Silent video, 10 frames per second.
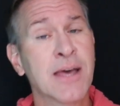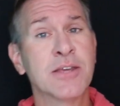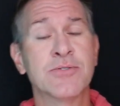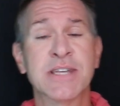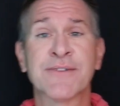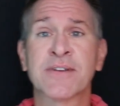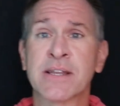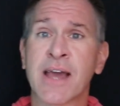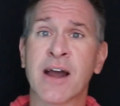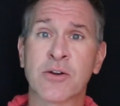you
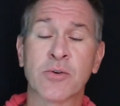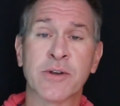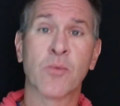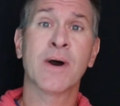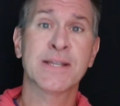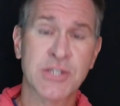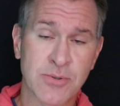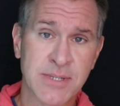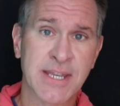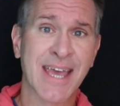definitely are going to want
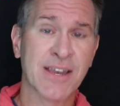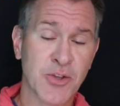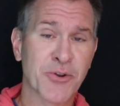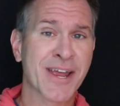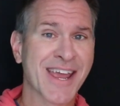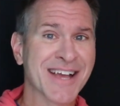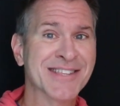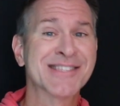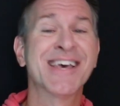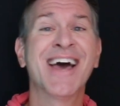to get your
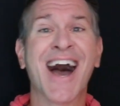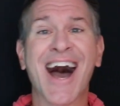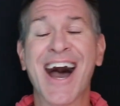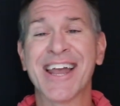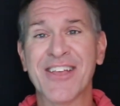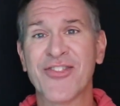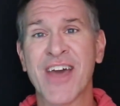hands on it.